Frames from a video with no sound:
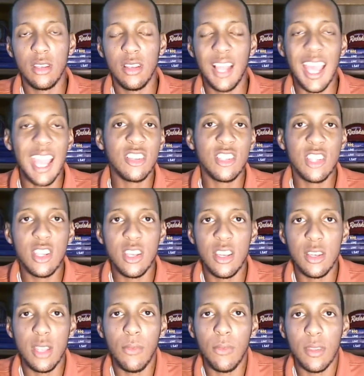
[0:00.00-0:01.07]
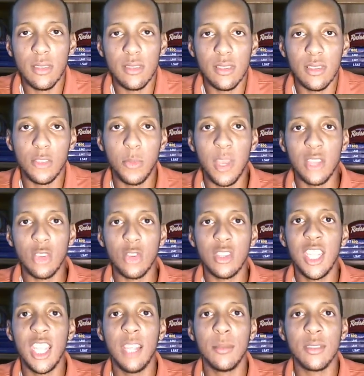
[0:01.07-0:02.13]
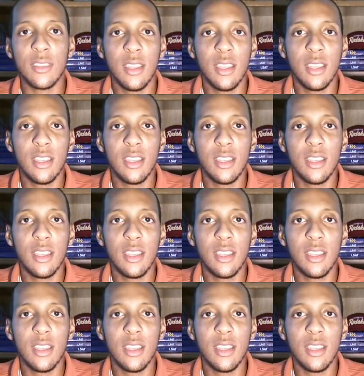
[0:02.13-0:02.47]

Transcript: Last year, the defense and the special teams